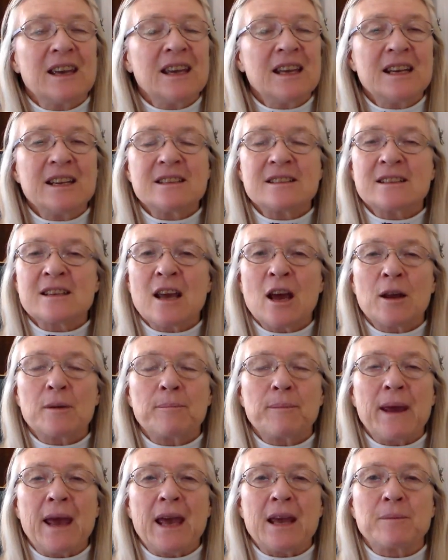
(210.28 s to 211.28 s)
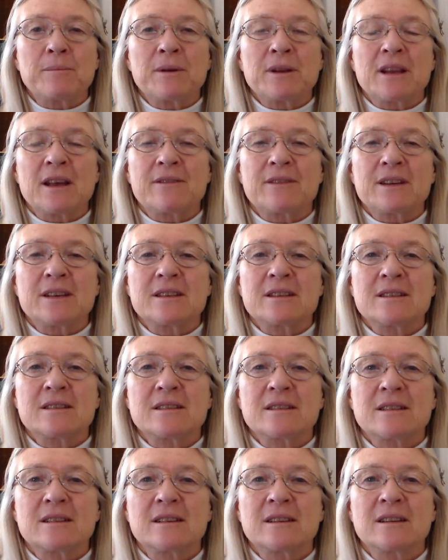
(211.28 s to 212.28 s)
It is not bad,
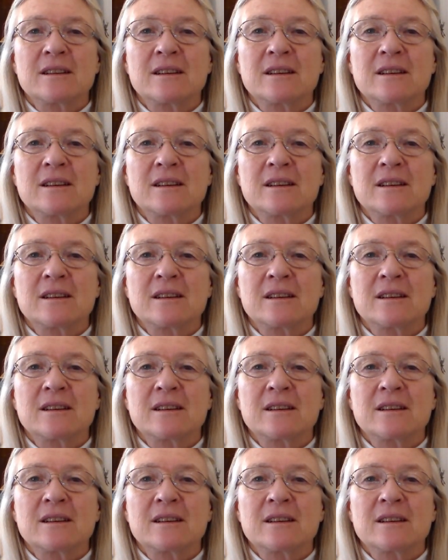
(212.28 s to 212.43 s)
beloveds.